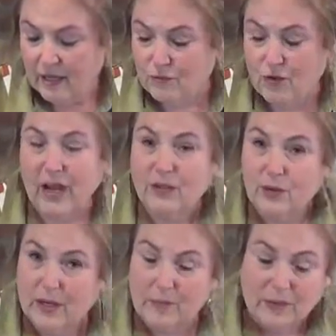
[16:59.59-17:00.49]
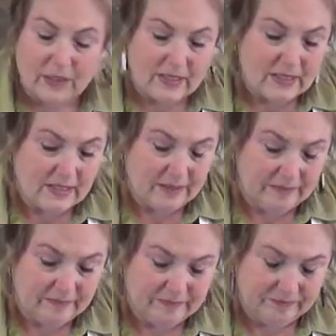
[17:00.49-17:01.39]
Dried cranberries.
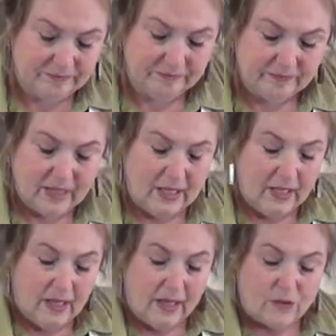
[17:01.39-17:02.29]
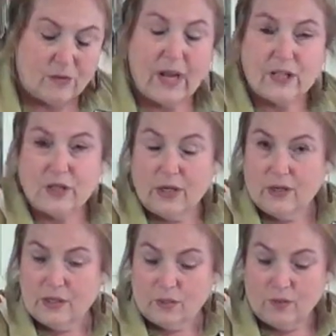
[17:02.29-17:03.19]
Dried
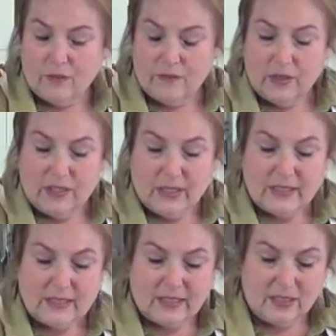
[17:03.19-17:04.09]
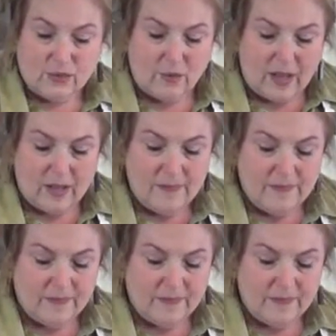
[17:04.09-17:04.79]
cherries work very nicely as well.